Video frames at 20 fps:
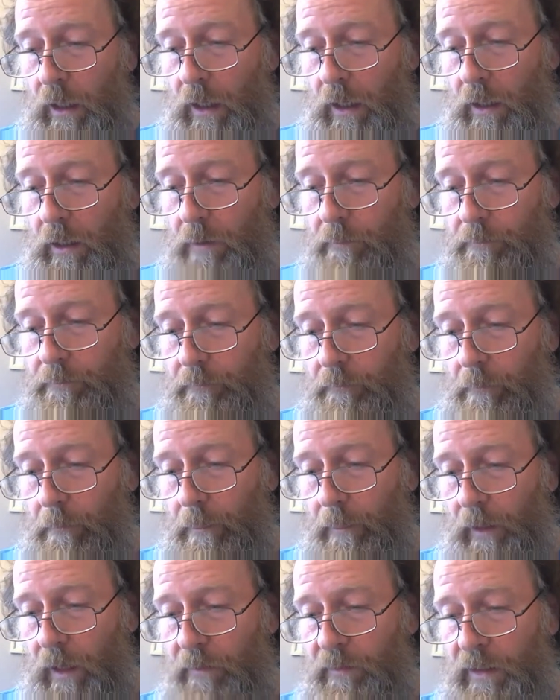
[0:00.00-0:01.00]

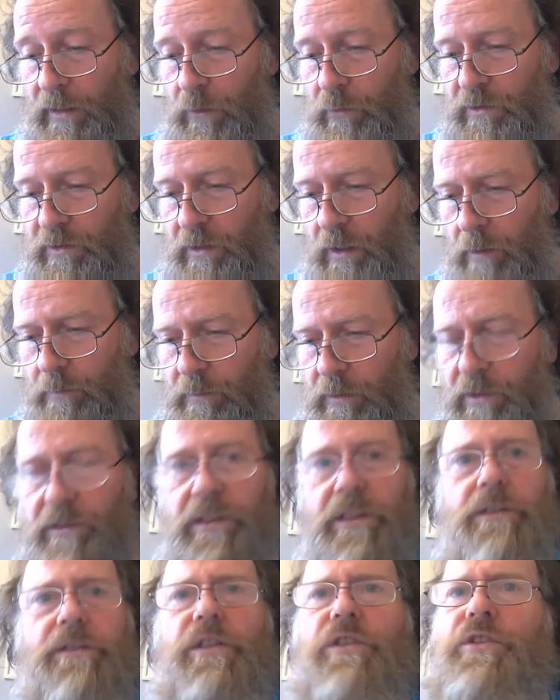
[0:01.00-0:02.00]
And then there was there's
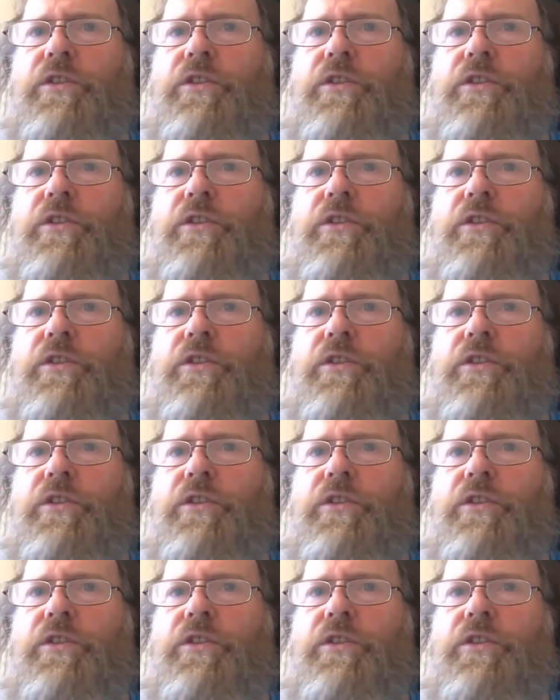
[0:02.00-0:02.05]
the